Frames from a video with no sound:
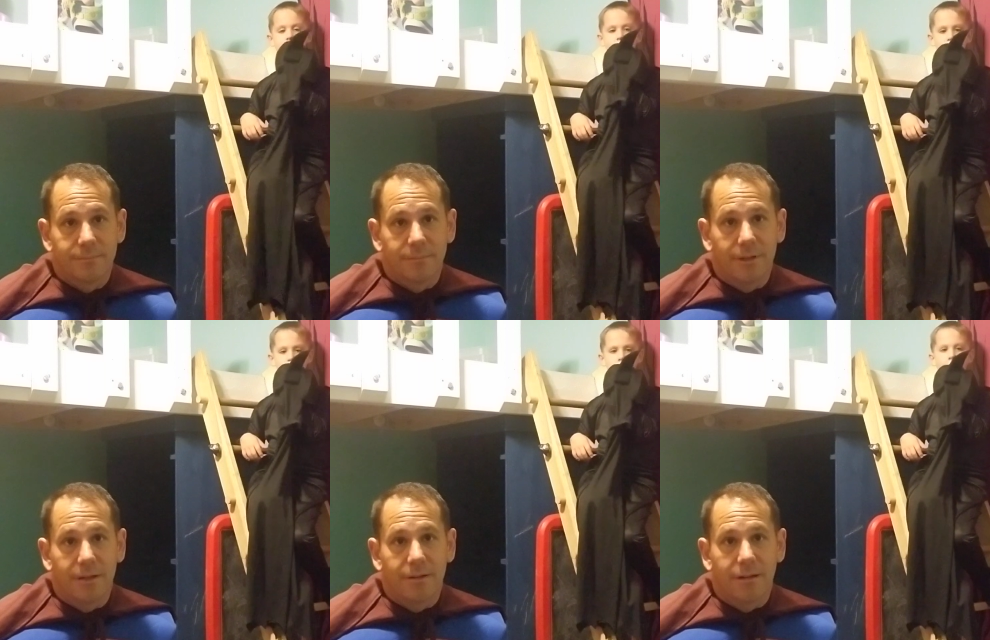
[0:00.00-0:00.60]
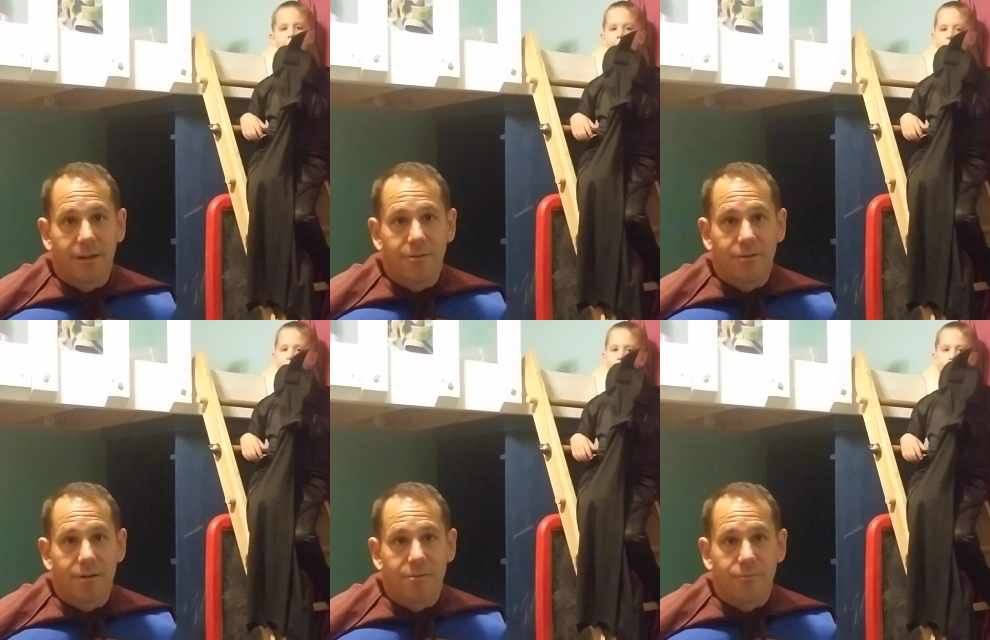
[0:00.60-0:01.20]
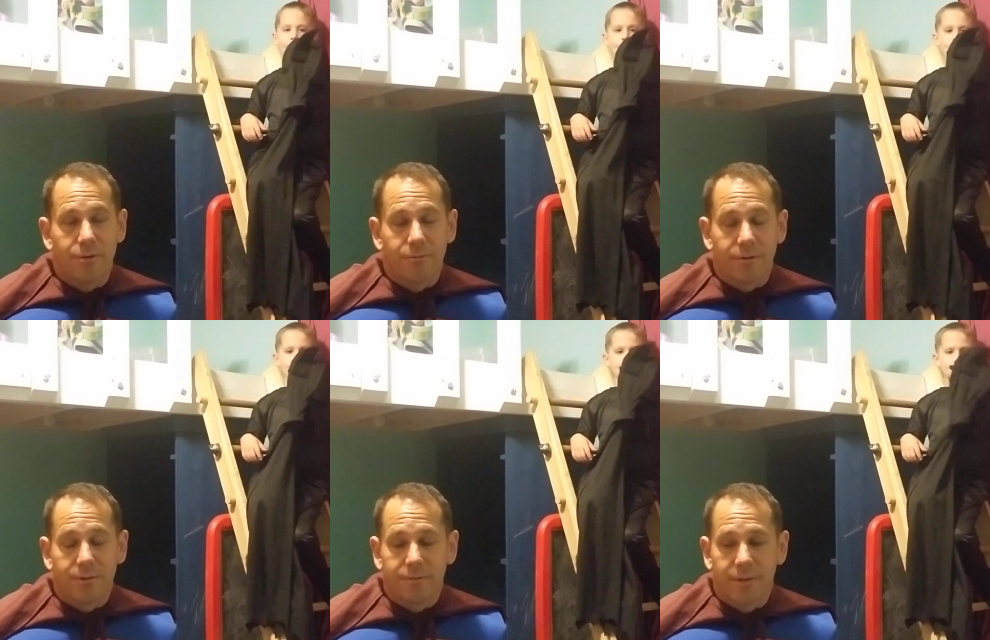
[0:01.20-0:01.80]
Speaker 1: yeah, in case you guys are
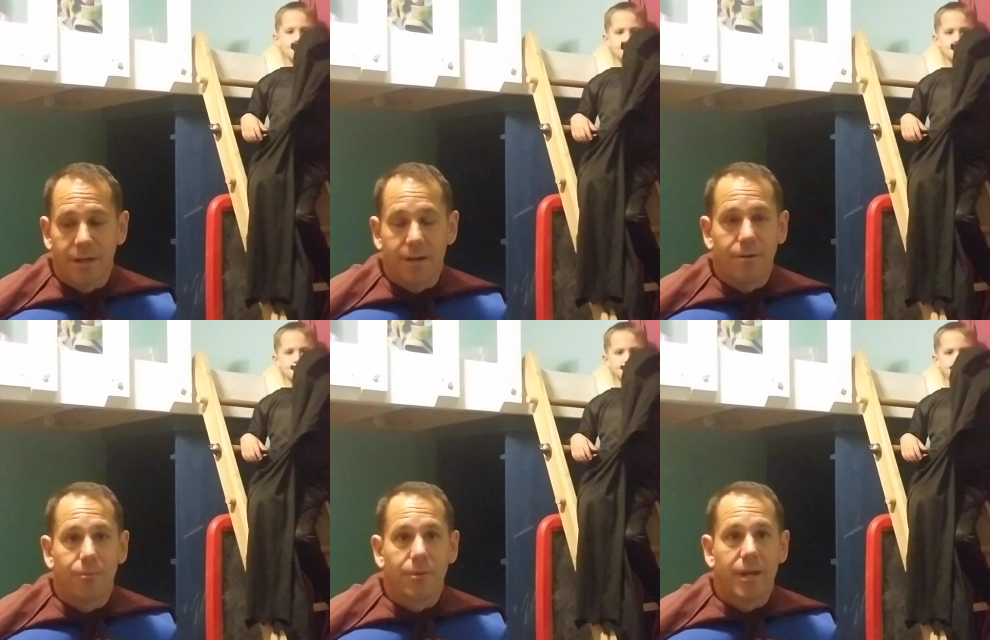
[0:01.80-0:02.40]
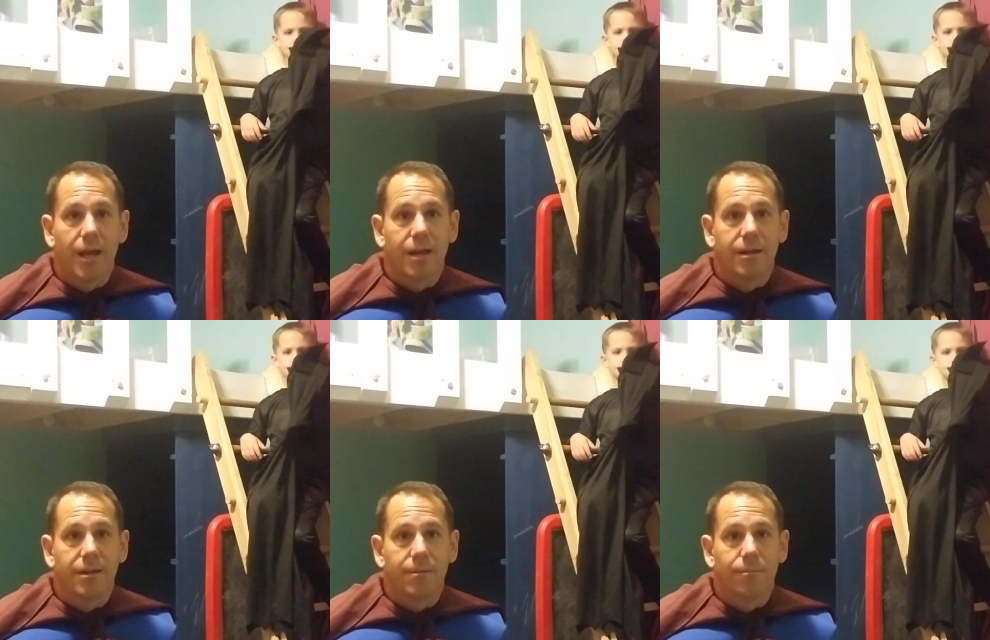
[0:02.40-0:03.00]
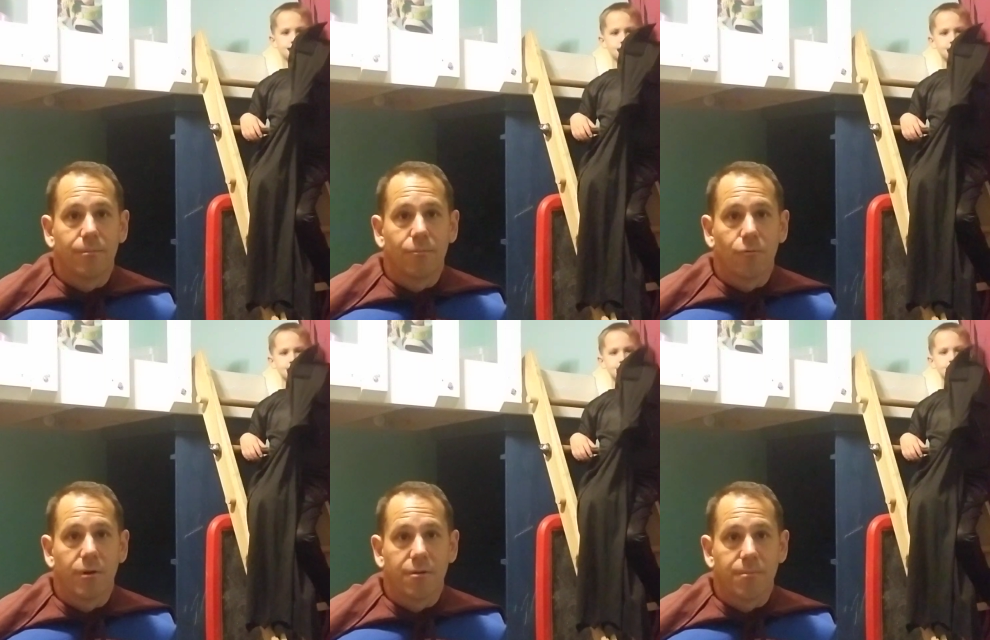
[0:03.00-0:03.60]
wondering, yeah, we had him
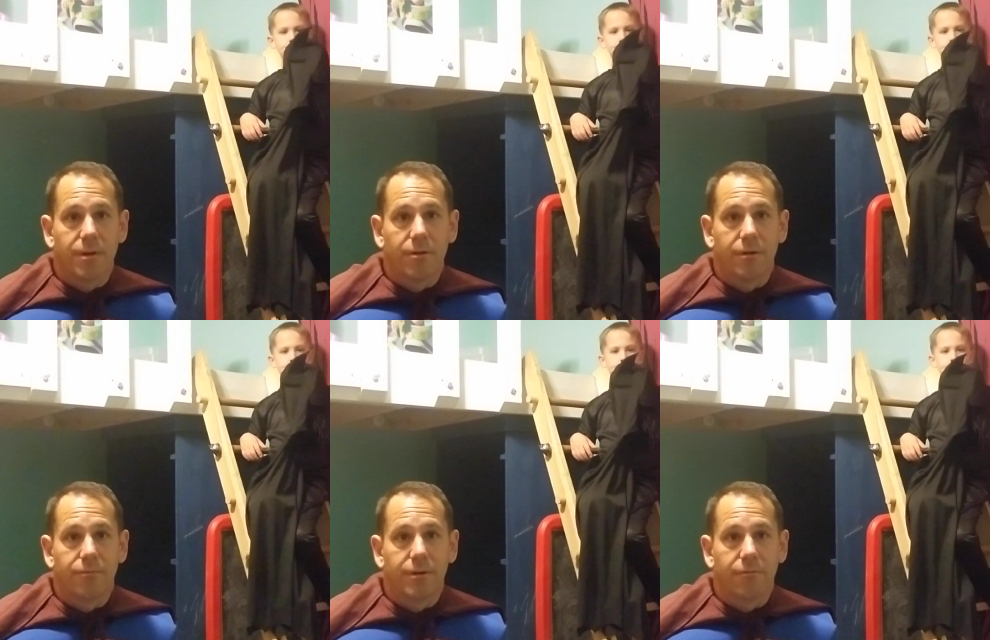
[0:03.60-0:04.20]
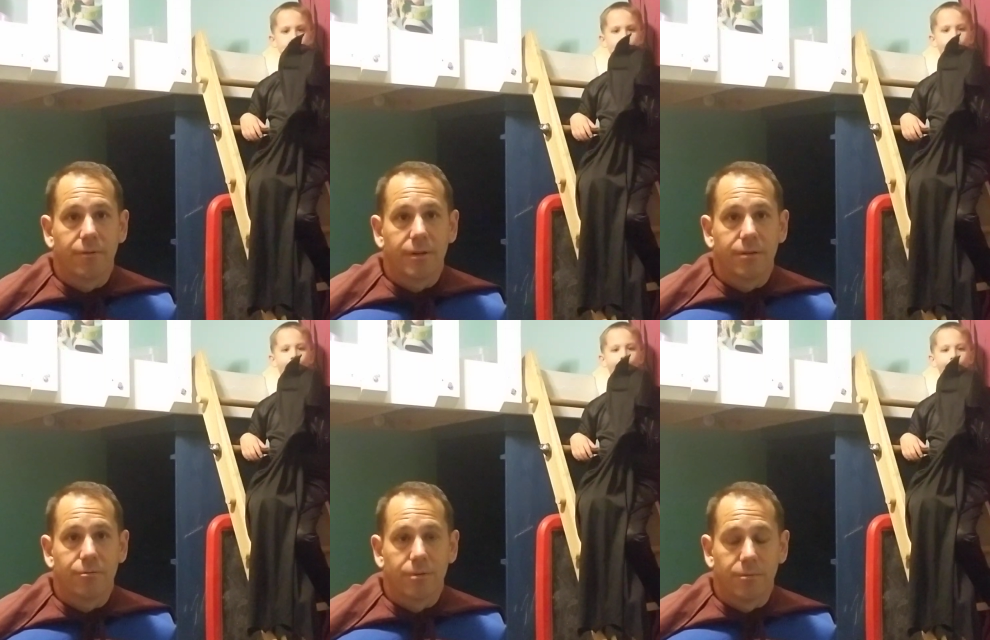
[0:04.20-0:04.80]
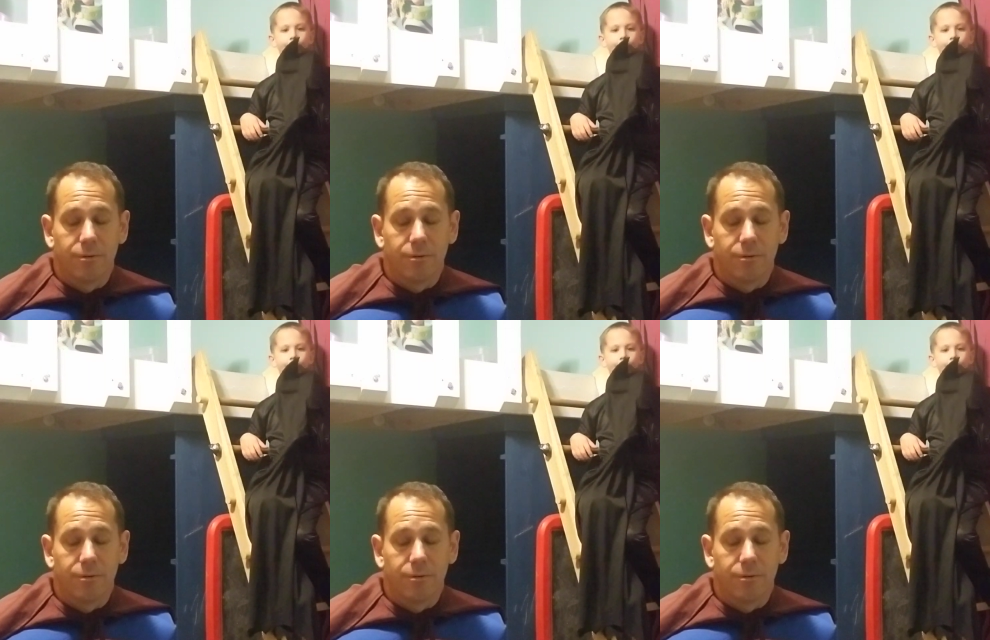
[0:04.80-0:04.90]
run his butt off whenever he get in trouble.